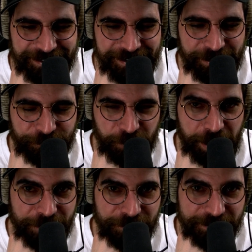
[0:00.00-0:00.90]
If you
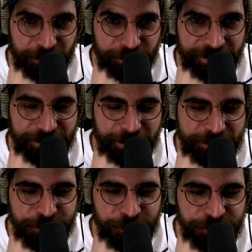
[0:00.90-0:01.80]
haven't already, make
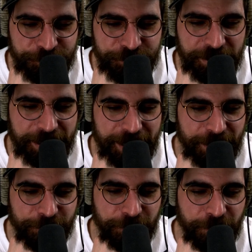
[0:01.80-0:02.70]
sure to check
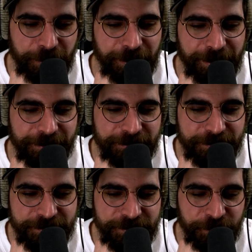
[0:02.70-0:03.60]
out our
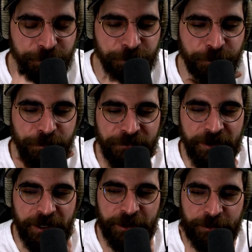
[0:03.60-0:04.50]
latest YouTube
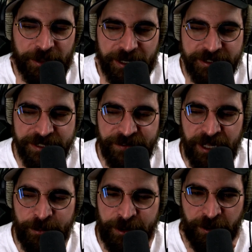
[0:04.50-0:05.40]
video that is
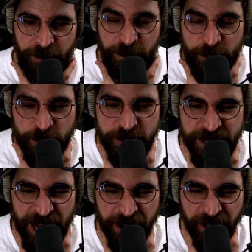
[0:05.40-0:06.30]
available on our YouTube
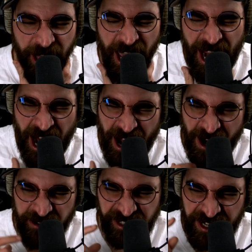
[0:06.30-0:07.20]
channel. Here
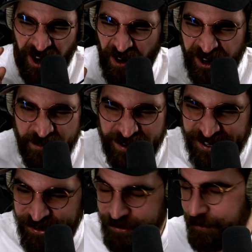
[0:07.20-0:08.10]
comes the yawn number
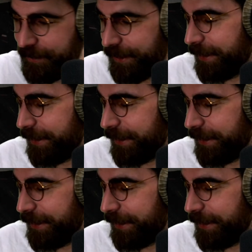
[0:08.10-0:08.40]
2.